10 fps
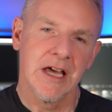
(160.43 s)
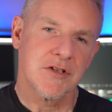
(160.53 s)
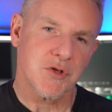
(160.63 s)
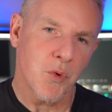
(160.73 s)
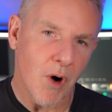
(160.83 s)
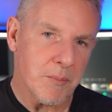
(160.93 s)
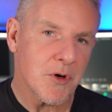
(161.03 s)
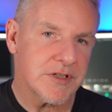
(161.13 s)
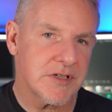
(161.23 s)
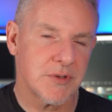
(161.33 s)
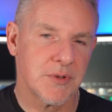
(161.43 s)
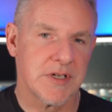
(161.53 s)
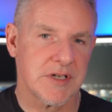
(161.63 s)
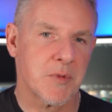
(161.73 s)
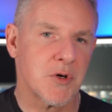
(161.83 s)
So what I'm going to do
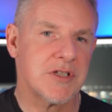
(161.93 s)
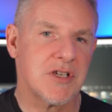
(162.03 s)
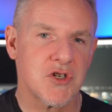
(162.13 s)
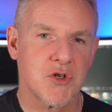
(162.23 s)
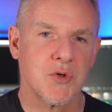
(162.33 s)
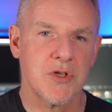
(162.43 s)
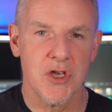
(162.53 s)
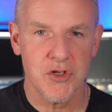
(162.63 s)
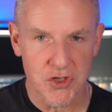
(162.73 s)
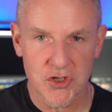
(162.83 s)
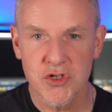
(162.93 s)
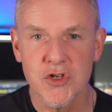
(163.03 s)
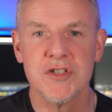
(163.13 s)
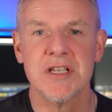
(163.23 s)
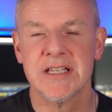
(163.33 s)
is I'm going to show you just
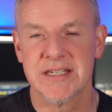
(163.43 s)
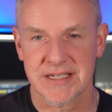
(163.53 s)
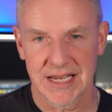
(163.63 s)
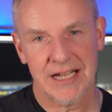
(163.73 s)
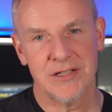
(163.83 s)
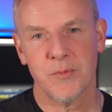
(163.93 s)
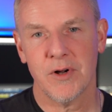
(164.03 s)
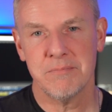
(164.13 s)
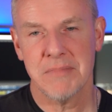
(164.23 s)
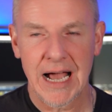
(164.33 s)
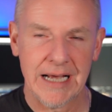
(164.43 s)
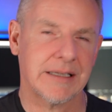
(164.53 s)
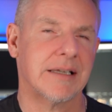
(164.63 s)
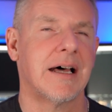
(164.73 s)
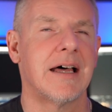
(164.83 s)
using the sandworm,
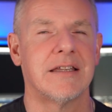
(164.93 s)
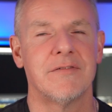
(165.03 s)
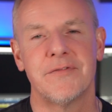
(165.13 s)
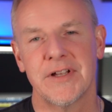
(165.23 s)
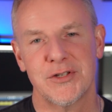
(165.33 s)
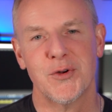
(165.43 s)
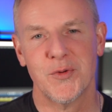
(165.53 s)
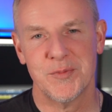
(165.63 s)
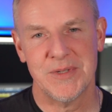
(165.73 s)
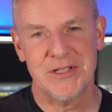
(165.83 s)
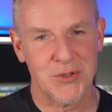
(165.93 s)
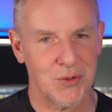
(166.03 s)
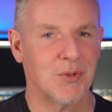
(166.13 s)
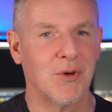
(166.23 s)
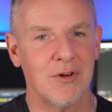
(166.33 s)
either that the video would be
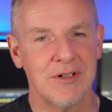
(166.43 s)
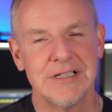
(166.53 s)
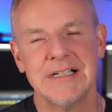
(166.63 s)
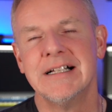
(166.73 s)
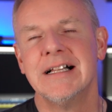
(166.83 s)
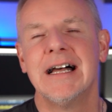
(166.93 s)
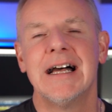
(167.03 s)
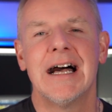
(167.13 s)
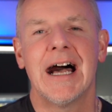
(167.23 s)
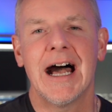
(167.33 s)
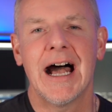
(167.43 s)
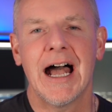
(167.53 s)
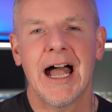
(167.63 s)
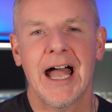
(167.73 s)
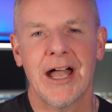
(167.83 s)
too long,
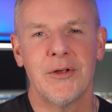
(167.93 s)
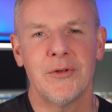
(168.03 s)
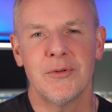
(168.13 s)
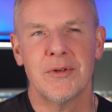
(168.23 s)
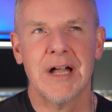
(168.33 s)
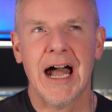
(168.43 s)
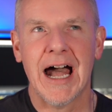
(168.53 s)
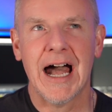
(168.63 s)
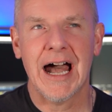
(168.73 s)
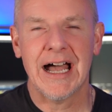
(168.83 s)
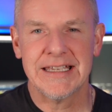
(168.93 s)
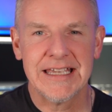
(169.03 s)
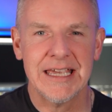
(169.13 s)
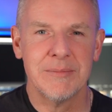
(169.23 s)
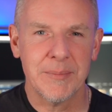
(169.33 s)
how I
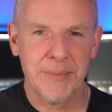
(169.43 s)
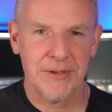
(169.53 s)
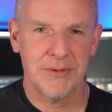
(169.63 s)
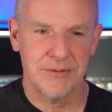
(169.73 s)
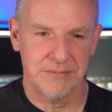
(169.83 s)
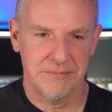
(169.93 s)
came about